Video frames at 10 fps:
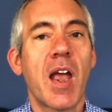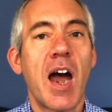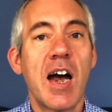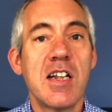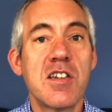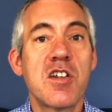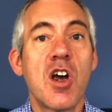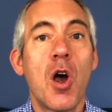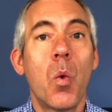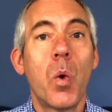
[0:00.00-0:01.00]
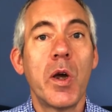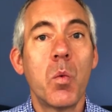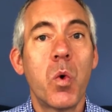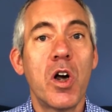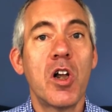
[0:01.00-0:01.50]
And we
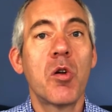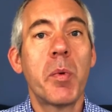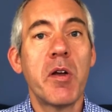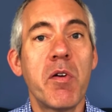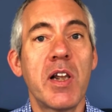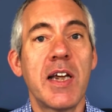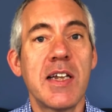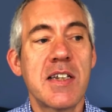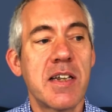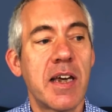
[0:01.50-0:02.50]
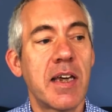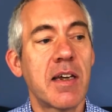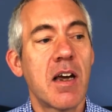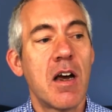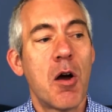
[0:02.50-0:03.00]
will
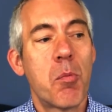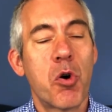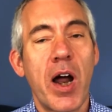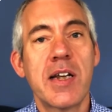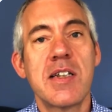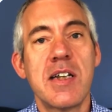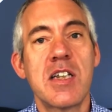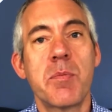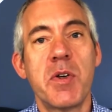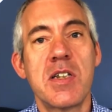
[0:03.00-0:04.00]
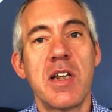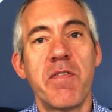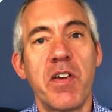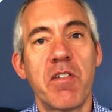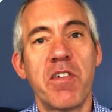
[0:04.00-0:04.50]
releasing
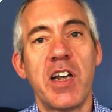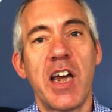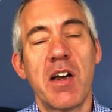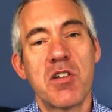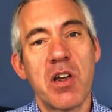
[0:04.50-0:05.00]
practice-specific videos.